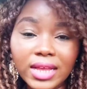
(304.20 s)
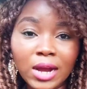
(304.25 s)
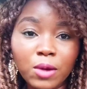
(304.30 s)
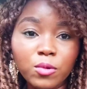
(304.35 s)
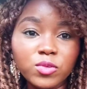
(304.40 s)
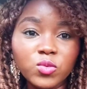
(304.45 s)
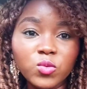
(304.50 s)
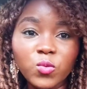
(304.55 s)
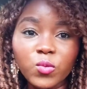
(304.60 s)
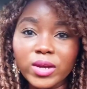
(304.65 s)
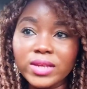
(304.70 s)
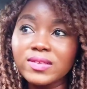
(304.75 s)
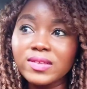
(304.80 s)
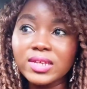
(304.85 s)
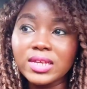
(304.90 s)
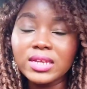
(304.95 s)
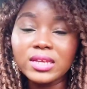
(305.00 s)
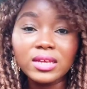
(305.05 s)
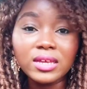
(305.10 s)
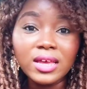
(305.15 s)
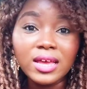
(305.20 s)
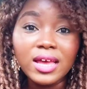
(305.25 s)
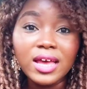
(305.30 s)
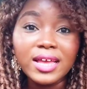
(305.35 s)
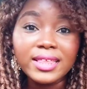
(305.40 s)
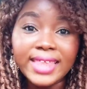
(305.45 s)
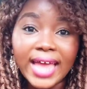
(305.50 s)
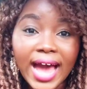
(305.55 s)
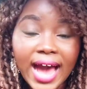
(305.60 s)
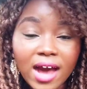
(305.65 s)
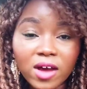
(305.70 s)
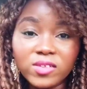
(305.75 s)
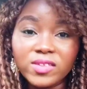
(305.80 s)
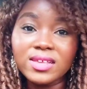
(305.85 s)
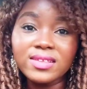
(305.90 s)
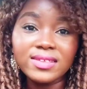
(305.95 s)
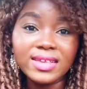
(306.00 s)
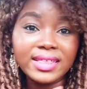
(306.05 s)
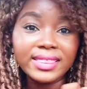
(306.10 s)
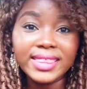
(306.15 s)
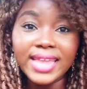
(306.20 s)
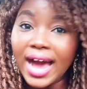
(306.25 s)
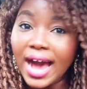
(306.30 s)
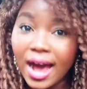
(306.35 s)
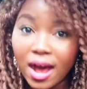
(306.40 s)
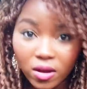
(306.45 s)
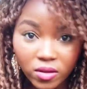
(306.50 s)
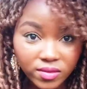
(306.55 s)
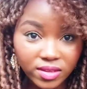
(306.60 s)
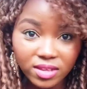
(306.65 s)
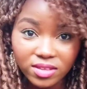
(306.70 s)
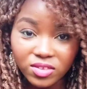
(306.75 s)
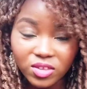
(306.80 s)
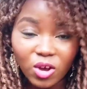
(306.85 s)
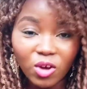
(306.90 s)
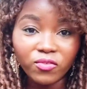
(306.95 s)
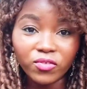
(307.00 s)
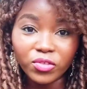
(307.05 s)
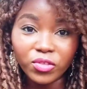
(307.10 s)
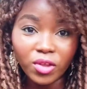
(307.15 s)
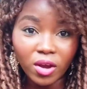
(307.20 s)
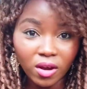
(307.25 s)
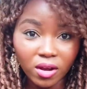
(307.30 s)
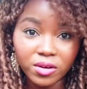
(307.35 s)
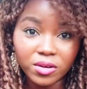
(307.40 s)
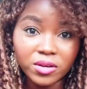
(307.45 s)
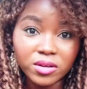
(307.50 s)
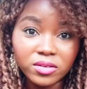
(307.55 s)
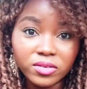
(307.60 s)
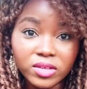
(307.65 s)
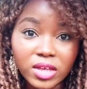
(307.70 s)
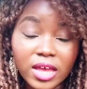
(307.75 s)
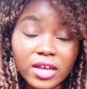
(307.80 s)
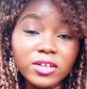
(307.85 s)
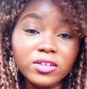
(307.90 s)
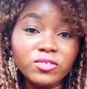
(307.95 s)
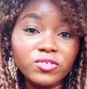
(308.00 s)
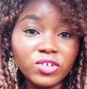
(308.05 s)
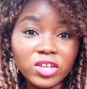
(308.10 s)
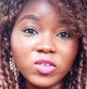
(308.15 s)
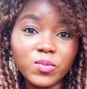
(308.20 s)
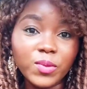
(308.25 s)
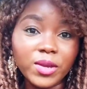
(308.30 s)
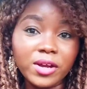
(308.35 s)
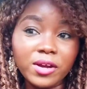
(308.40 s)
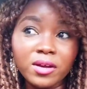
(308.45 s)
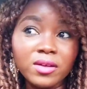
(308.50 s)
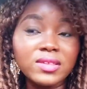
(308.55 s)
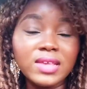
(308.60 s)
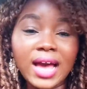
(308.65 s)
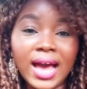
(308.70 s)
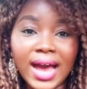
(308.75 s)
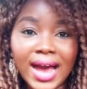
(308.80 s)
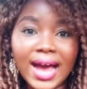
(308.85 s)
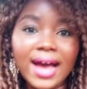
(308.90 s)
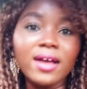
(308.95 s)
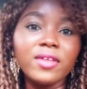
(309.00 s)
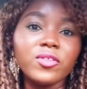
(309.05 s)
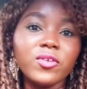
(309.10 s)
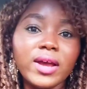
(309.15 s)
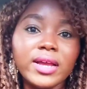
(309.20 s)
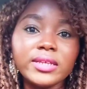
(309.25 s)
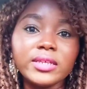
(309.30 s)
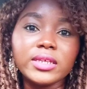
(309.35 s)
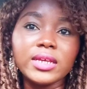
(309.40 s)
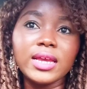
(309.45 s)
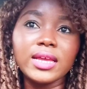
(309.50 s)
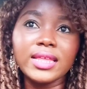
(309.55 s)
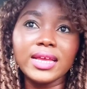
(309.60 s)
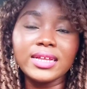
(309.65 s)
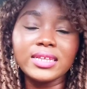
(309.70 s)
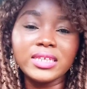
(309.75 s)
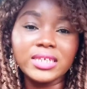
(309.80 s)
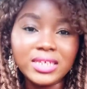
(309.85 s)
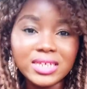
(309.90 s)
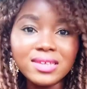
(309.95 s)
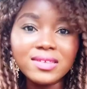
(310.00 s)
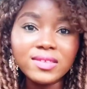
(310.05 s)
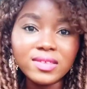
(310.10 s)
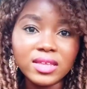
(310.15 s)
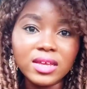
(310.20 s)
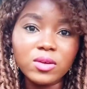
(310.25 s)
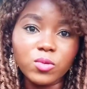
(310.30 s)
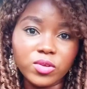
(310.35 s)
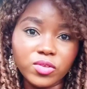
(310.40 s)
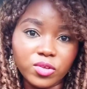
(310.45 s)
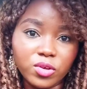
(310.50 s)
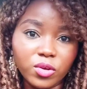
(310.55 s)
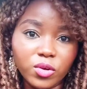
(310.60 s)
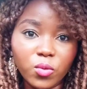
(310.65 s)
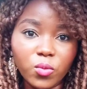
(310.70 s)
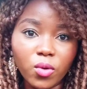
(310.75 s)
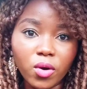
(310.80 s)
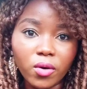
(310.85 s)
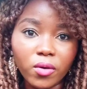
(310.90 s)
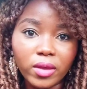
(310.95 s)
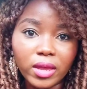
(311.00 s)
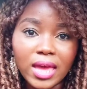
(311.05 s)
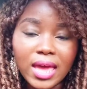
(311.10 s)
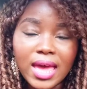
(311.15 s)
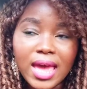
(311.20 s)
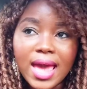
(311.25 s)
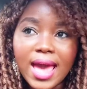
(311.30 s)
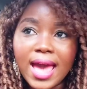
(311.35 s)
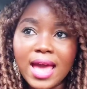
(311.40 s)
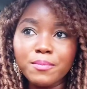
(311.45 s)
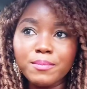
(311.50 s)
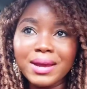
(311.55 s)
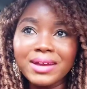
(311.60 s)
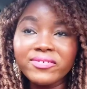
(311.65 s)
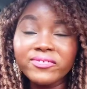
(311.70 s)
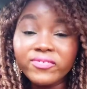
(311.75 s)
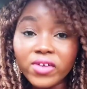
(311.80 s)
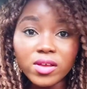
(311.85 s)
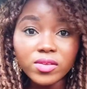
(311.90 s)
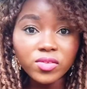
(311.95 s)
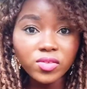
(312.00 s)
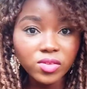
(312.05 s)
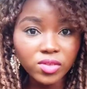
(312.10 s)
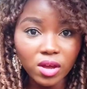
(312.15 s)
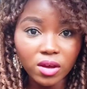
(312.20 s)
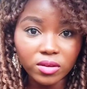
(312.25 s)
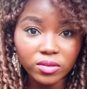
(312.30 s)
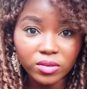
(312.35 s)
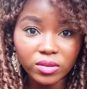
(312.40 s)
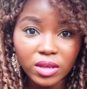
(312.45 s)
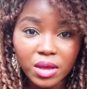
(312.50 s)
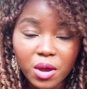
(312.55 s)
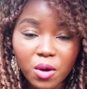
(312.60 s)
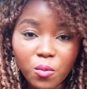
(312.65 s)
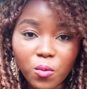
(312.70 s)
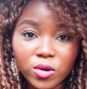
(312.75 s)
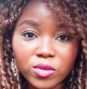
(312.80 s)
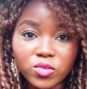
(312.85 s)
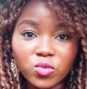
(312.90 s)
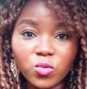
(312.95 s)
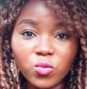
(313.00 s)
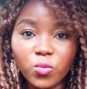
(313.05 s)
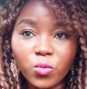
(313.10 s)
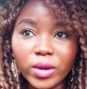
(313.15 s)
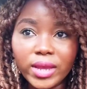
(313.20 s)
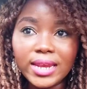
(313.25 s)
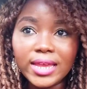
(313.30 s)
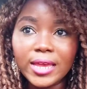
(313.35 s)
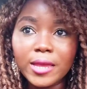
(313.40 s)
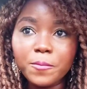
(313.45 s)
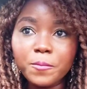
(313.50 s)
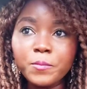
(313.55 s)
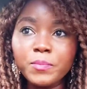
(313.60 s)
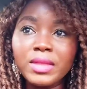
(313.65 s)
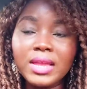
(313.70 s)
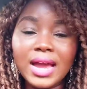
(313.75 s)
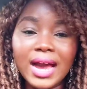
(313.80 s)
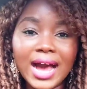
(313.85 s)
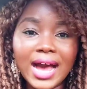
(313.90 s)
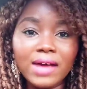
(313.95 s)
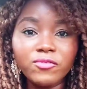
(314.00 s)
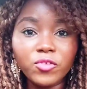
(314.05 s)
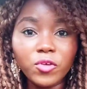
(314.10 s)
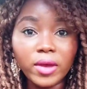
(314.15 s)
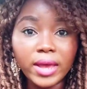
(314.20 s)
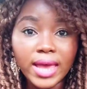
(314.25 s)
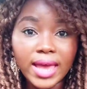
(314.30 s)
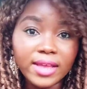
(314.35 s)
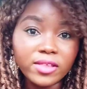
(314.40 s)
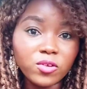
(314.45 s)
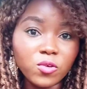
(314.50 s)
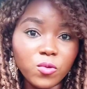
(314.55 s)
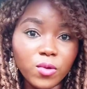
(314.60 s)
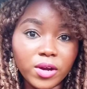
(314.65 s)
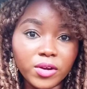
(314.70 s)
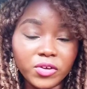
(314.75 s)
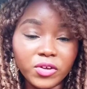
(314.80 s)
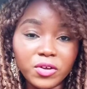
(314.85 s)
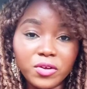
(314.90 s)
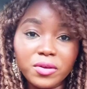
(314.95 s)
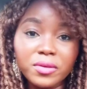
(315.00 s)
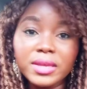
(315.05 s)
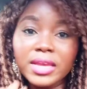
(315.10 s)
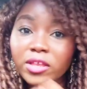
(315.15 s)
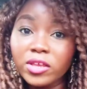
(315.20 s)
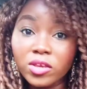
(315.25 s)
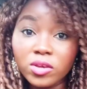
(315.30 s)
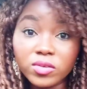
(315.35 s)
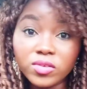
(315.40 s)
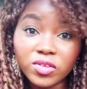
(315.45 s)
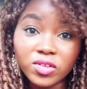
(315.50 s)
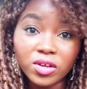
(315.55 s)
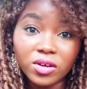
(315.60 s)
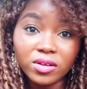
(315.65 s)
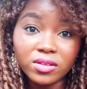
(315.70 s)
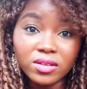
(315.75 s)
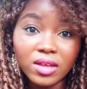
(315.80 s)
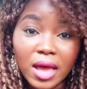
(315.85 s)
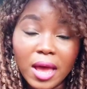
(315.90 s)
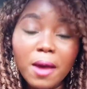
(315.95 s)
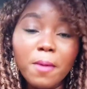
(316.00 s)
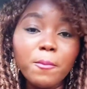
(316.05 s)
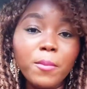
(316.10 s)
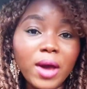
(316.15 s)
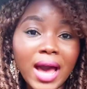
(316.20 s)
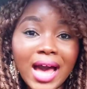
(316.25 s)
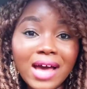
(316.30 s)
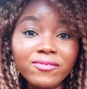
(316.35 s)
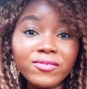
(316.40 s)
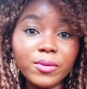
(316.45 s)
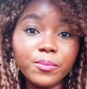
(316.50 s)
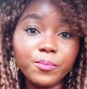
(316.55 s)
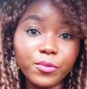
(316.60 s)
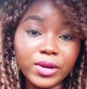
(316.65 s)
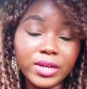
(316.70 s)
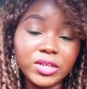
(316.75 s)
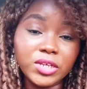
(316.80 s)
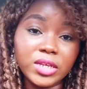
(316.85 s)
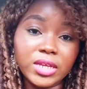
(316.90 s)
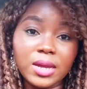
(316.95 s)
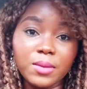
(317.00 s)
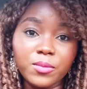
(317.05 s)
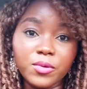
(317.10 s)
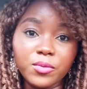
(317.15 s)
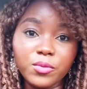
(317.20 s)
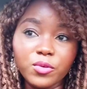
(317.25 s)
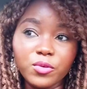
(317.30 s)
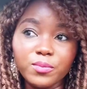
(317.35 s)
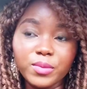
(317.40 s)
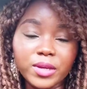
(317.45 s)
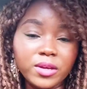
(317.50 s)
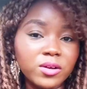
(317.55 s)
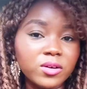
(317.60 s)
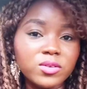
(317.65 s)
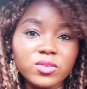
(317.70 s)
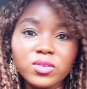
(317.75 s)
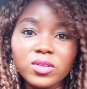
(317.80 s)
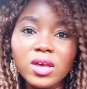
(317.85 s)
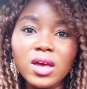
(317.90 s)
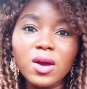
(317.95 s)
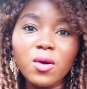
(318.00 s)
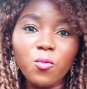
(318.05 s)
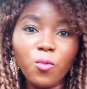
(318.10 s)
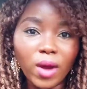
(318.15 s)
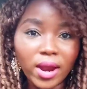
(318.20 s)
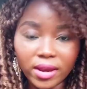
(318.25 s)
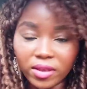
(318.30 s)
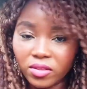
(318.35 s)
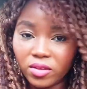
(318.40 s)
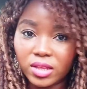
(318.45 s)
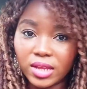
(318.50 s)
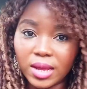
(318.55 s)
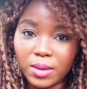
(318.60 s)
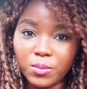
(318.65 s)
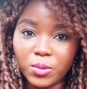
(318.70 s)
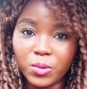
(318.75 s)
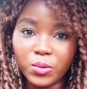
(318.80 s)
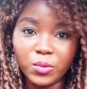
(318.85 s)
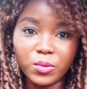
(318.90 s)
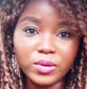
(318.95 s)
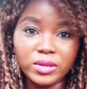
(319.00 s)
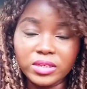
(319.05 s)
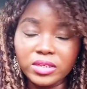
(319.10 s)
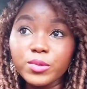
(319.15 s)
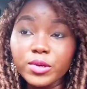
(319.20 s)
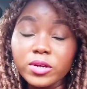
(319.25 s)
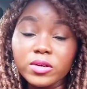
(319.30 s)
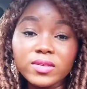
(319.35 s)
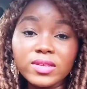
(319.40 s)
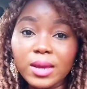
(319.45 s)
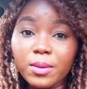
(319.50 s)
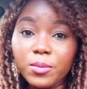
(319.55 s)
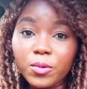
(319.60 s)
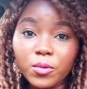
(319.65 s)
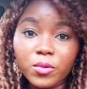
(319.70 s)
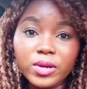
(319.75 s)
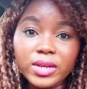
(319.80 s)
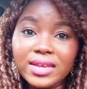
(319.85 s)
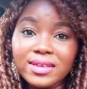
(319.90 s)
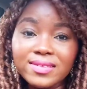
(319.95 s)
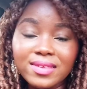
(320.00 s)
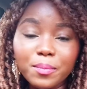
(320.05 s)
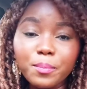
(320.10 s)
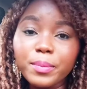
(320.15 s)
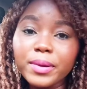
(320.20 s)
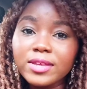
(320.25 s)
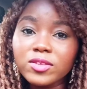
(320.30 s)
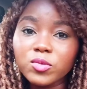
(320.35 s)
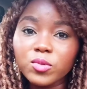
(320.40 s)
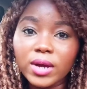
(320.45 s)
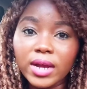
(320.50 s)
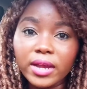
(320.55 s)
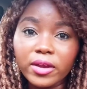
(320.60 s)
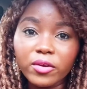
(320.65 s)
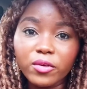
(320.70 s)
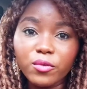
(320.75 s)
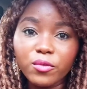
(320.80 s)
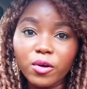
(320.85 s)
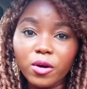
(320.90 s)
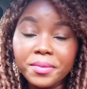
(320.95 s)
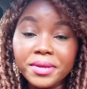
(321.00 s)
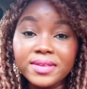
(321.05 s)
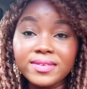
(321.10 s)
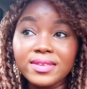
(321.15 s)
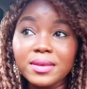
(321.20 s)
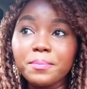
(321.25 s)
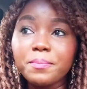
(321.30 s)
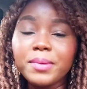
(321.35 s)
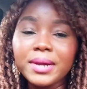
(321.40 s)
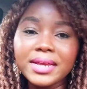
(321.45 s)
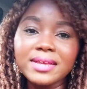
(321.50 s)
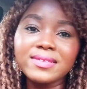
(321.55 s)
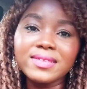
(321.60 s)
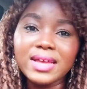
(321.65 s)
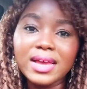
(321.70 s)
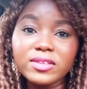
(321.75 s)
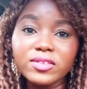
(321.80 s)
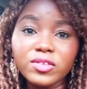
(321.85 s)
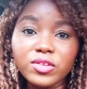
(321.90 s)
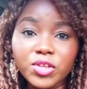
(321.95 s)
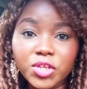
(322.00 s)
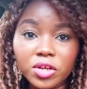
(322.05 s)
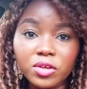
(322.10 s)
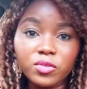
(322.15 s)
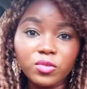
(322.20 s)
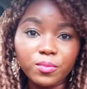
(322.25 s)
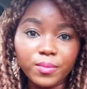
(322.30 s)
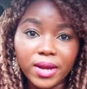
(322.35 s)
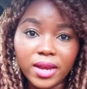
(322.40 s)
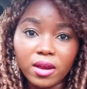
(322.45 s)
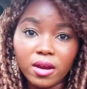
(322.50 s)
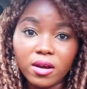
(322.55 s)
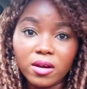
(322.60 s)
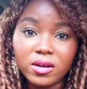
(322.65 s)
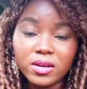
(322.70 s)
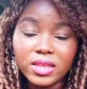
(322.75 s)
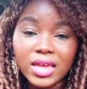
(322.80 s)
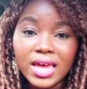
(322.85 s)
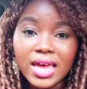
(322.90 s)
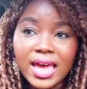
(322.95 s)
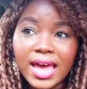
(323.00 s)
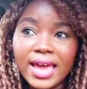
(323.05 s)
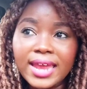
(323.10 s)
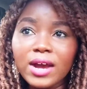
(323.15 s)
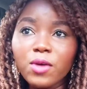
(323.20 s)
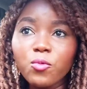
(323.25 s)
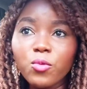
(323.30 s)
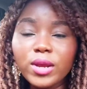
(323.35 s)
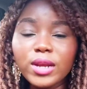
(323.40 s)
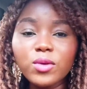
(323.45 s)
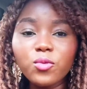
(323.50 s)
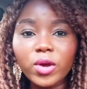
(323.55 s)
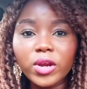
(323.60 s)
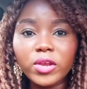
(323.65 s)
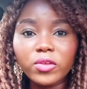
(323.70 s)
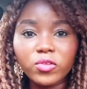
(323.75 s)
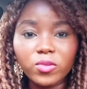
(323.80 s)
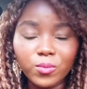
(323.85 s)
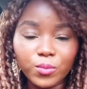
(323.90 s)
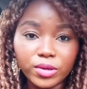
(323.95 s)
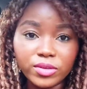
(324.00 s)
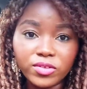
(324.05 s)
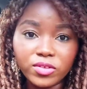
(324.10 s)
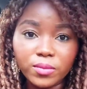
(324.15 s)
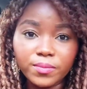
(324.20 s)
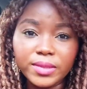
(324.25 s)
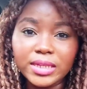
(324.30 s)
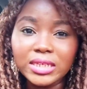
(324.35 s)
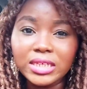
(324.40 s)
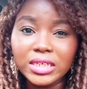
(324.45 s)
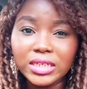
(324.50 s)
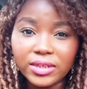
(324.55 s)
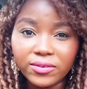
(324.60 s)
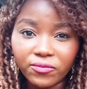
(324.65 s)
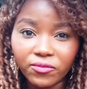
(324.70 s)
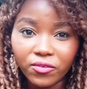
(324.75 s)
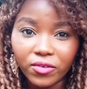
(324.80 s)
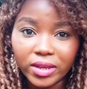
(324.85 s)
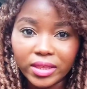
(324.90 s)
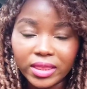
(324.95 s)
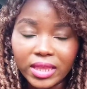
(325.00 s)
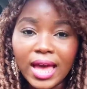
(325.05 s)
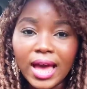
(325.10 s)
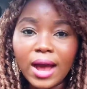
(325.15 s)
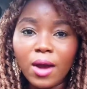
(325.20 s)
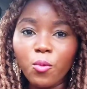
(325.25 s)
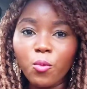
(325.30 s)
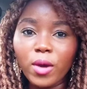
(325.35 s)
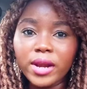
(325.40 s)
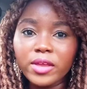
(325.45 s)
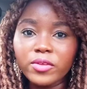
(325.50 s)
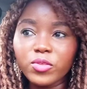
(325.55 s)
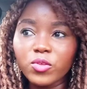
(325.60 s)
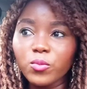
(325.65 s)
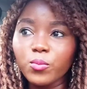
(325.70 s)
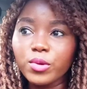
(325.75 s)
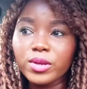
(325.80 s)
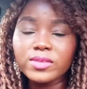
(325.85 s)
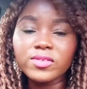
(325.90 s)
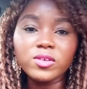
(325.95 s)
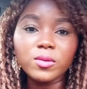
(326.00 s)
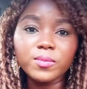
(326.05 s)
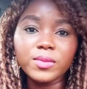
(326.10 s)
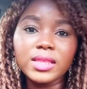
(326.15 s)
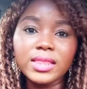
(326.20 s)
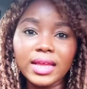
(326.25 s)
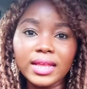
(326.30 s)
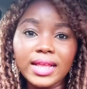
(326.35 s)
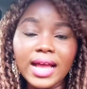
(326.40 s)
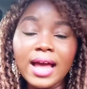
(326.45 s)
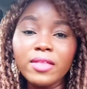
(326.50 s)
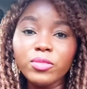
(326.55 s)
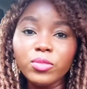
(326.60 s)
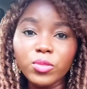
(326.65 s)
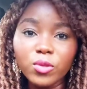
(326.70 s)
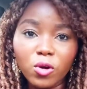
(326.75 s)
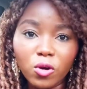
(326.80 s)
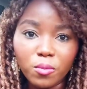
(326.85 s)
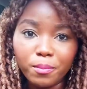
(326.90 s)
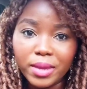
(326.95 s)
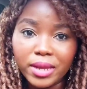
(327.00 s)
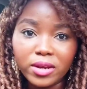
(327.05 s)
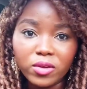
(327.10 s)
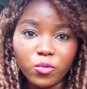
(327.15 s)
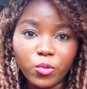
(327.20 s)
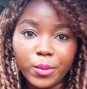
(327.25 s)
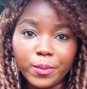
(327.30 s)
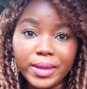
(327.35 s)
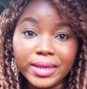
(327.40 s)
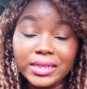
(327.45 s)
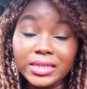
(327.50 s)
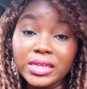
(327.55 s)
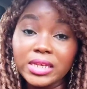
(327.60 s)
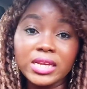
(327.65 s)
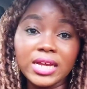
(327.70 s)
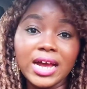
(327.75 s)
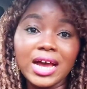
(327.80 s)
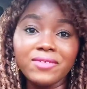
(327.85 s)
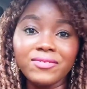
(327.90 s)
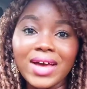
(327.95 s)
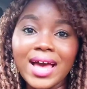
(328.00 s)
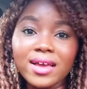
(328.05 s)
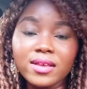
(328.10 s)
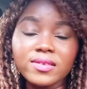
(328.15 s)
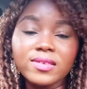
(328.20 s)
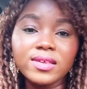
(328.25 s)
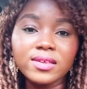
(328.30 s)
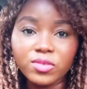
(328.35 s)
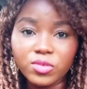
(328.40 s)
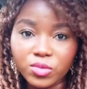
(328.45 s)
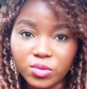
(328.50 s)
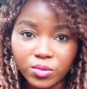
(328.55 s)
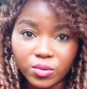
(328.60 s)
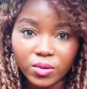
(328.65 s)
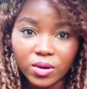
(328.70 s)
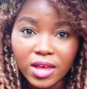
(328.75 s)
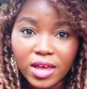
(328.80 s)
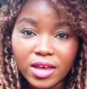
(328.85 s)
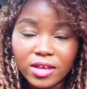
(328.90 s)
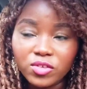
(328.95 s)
I was wasting thousands and thousands of dollars just because I had the idea that this thing was going to work. And my first thought was to really have the headquarters in Houston, but have a branch in Cameroon, because why not Cameroon? Because Cameroon is a place where I grew up. It's a place that is dear to my heart. And I really wanted to bring something different. I wanted to bring something that I know many women didn't have access to.